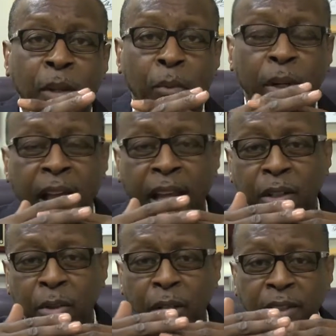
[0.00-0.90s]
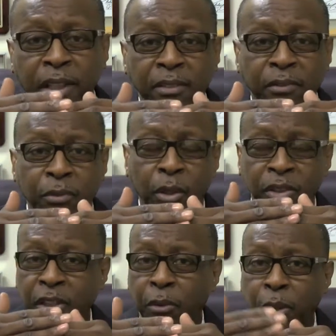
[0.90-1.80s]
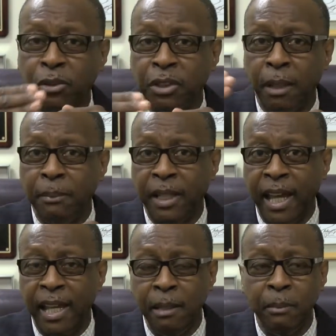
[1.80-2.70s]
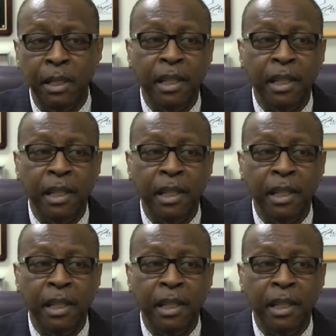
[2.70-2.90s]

We're not doing this for a zero-sum game.